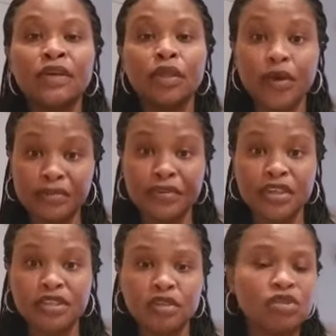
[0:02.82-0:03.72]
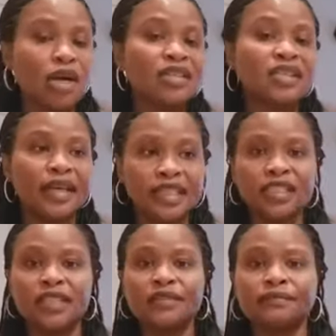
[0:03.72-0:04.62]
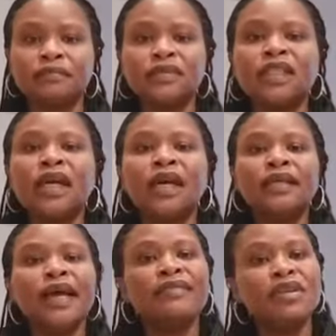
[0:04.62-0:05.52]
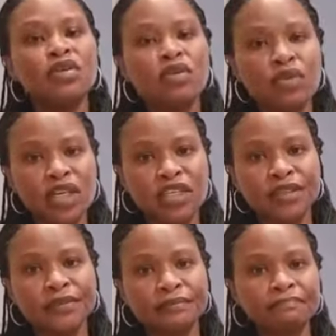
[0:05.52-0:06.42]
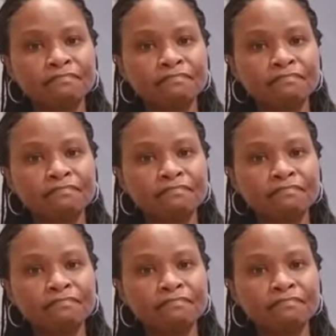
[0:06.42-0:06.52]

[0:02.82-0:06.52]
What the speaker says: 31st, 2018, you have a little question